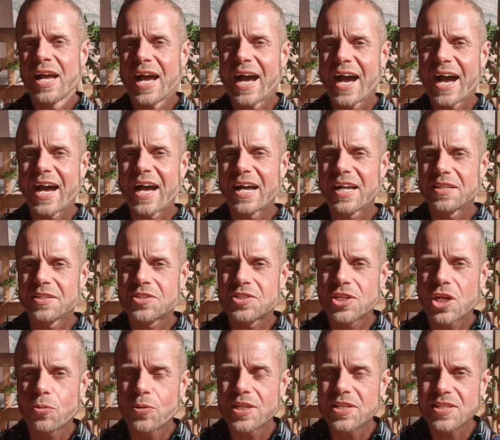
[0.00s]
And
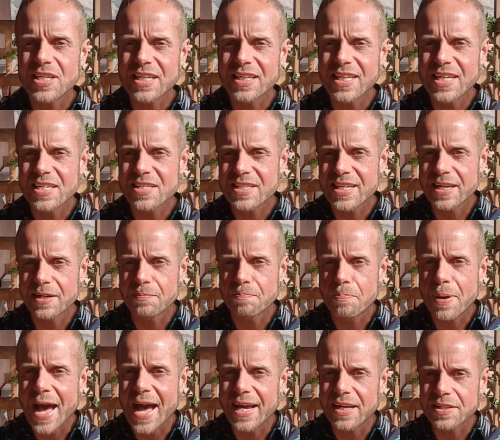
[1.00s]
so we see this in
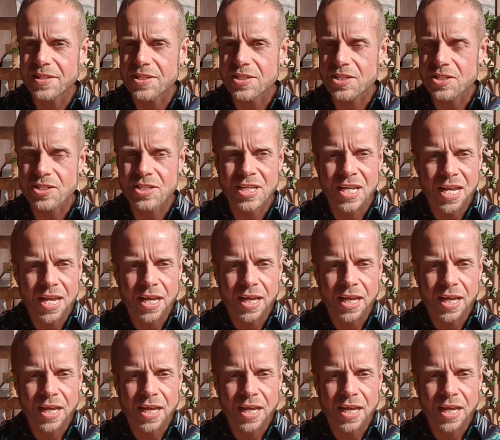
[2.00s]
pets.